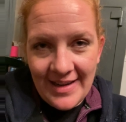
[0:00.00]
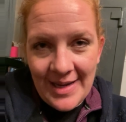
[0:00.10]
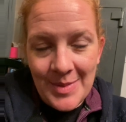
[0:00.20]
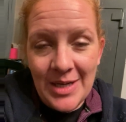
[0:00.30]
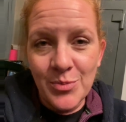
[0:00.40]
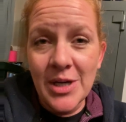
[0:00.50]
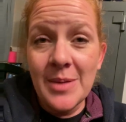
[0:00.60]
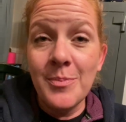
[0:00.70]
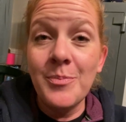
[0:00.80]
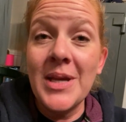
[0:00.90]
I mean,
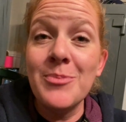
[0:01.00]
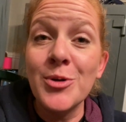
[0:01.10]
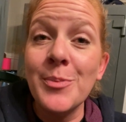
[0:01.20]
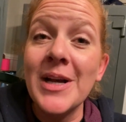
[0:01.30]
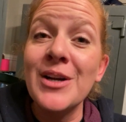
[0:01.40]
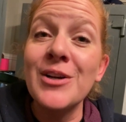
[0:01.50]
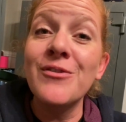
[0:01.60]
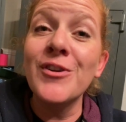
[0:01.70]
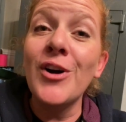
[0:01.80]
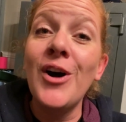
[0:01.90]
be prepared
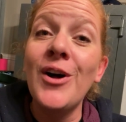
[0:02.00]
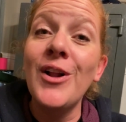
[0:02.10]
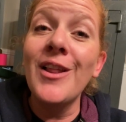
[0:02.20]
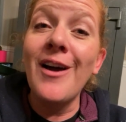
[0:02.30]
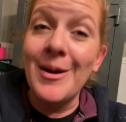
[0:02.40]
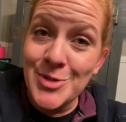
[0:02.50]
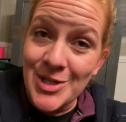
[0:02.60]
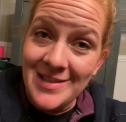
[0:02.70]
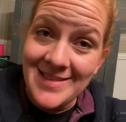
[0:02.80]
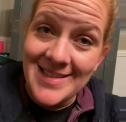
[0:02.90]
for all
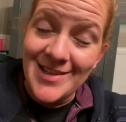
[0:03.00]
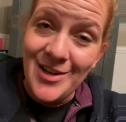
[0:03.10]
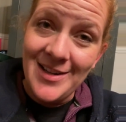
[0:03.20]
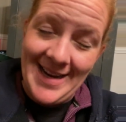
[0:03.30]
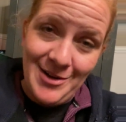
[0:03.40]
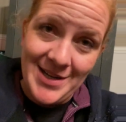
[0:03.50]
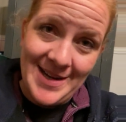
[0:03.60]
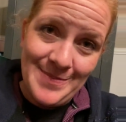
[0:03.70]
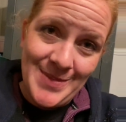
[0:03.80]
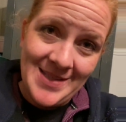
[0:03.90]
options and all
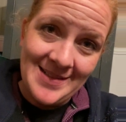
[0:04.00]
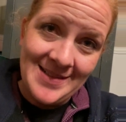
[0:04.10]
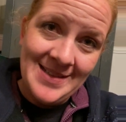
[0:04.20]
outcomes.